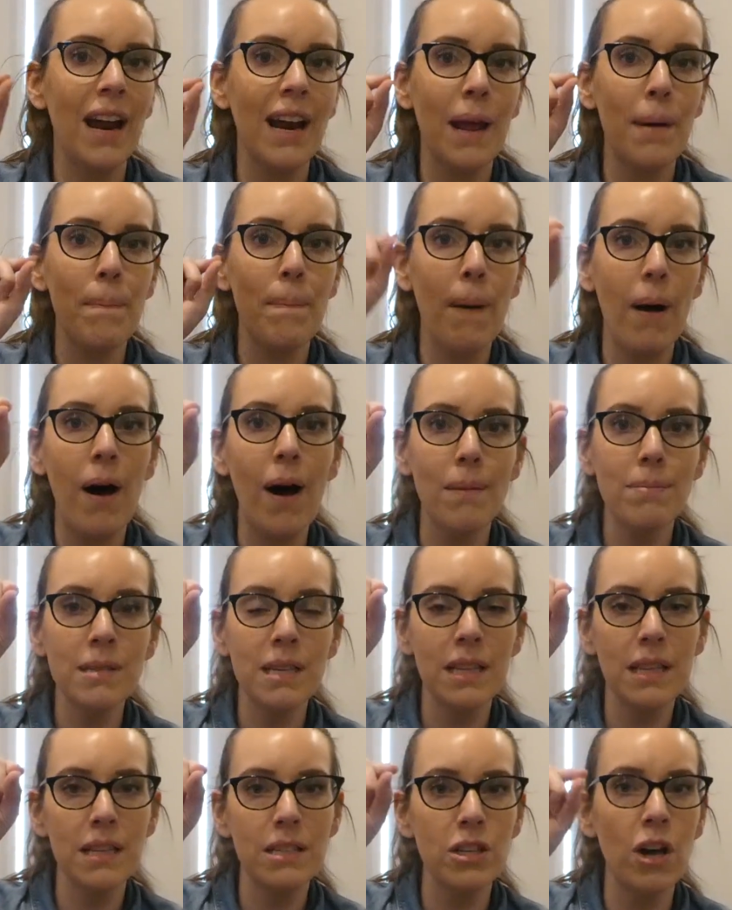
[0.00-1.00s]
and it pops
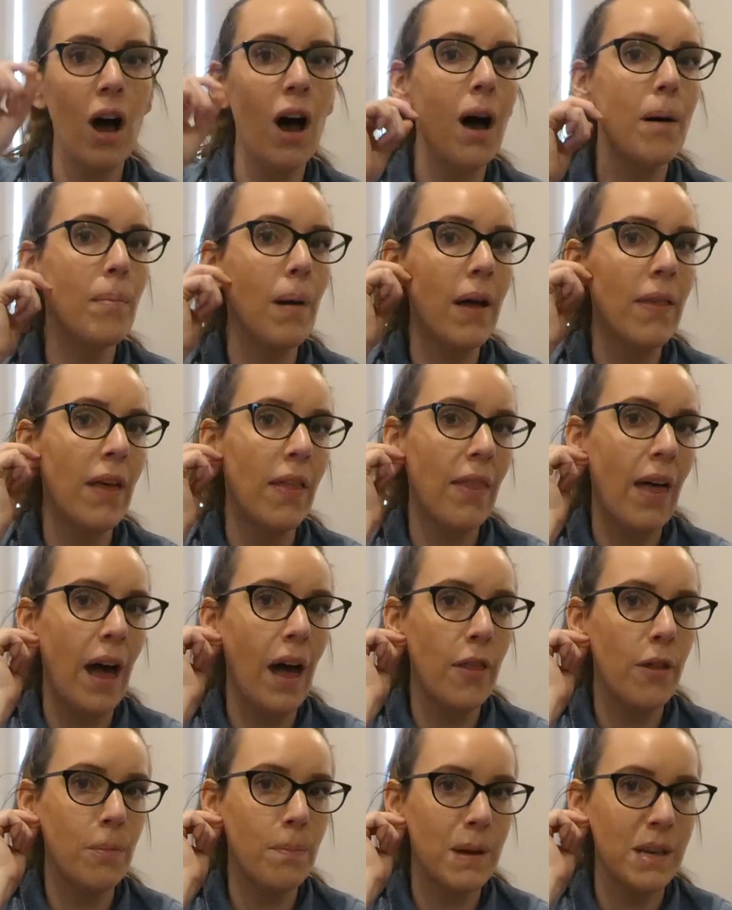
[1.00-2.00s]
in the top, and then the
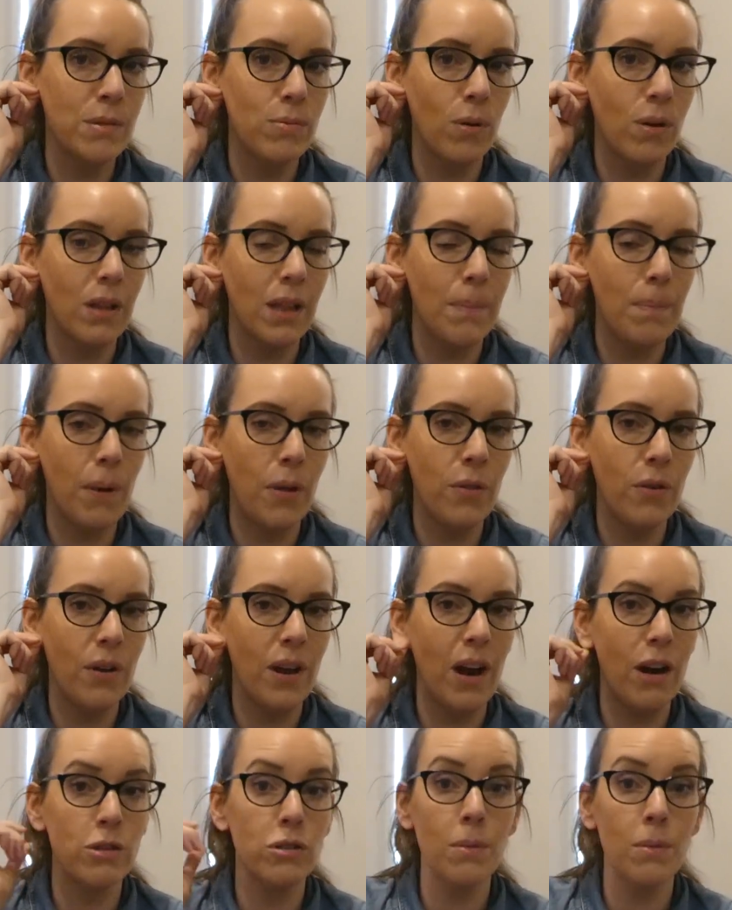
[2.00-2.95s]
other piece will clip on their ear.